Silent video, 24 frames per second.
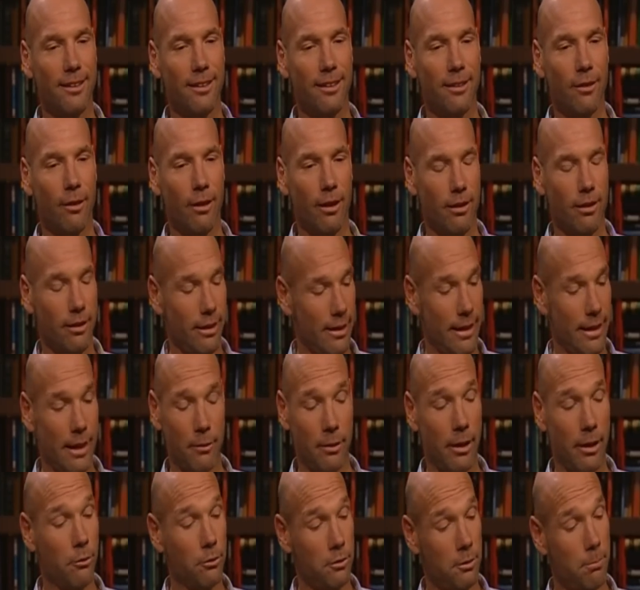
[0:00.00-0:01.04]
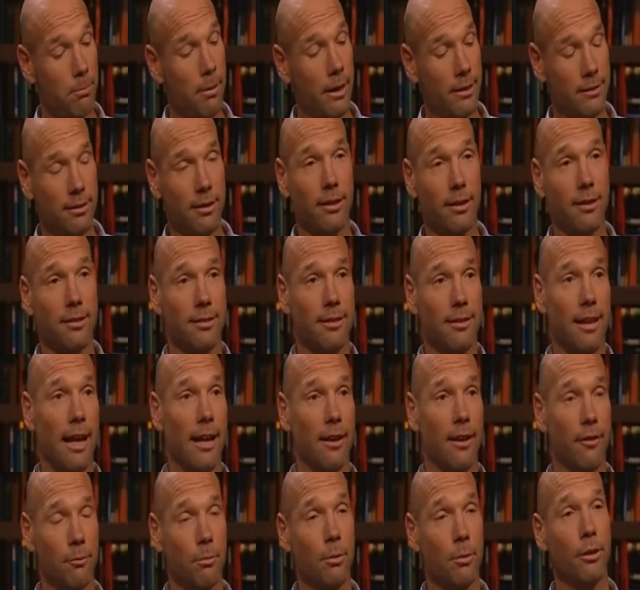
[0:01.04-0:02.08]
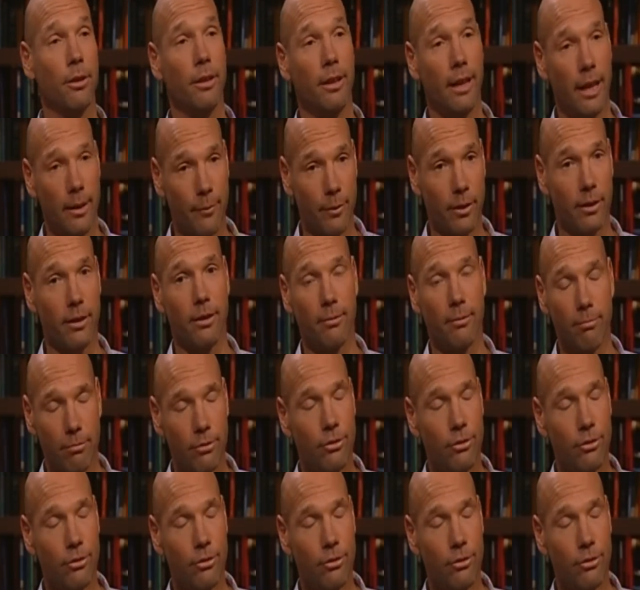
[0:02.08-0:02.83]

that was basically the start of me having to